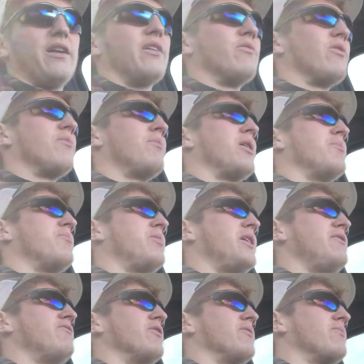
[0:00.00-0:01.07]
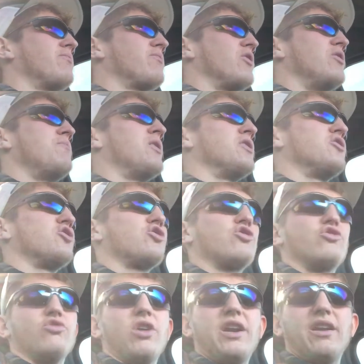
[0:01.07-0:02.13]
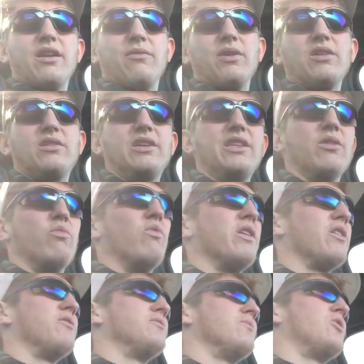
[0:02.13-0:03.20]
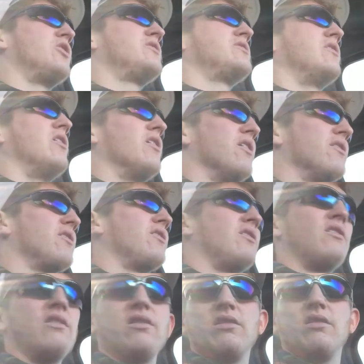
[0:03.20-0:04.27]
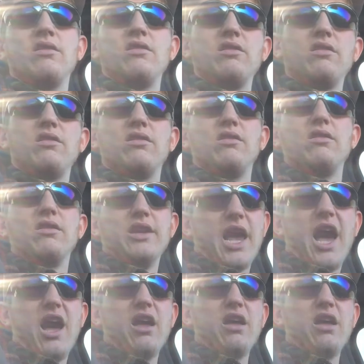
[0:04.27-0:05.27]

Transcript: I could run my Pete for 3 months straight and never clean the windows once on it. Yeah.